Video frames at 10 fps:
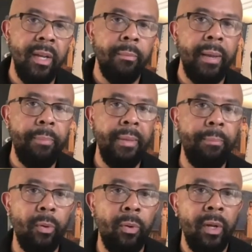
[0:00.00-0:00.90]
by
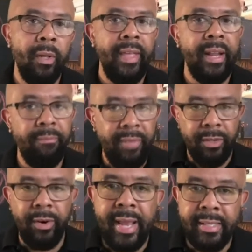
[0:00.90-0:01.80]
people that have
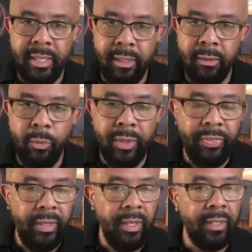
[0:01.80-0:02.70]
interacted with
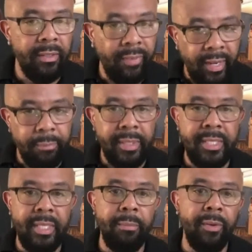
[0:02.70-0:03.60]
the development
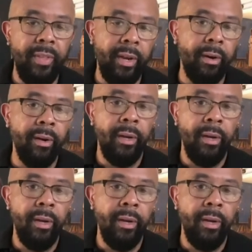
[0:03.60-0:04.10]
team are there,